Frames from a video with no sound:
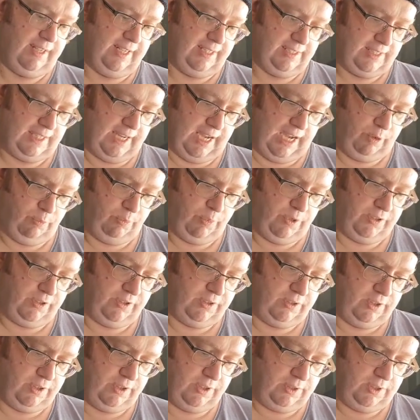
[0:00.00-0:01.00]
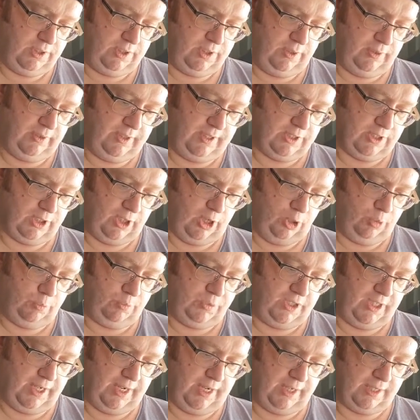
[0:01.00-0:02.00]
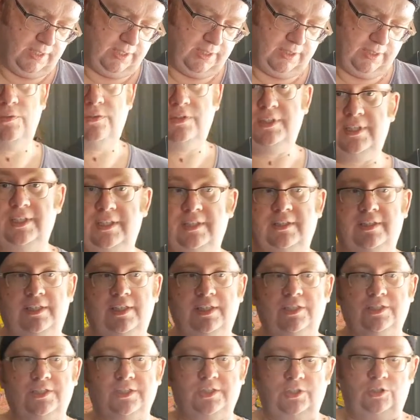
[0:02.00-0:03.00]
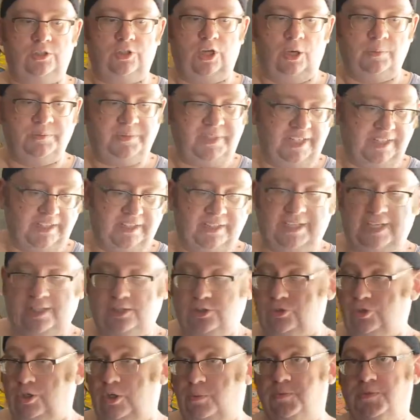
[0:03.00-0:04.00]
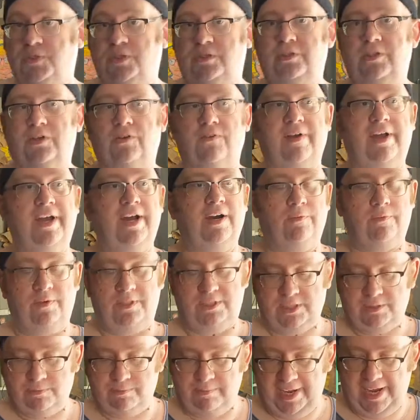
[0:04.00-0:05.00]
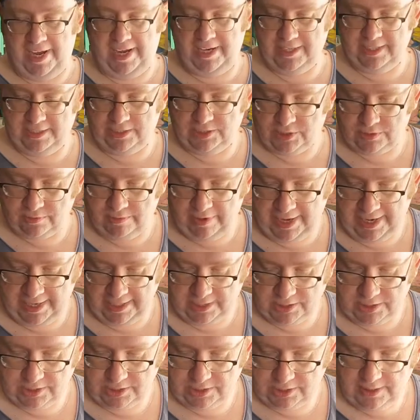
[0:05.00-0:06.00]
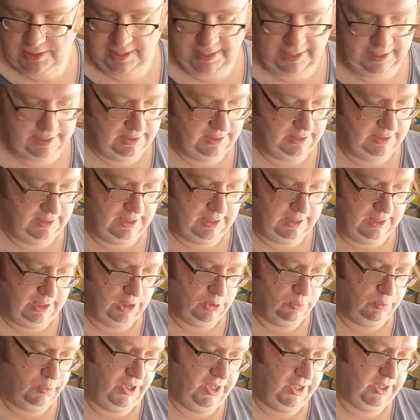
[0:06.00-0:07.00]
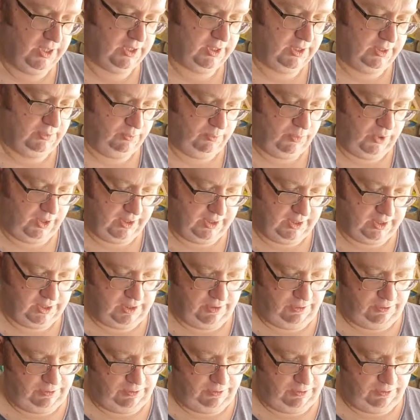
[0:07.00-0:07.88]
that's happened to this object. Did this object get dropped on the ground, which made a scratch? And did this person bother to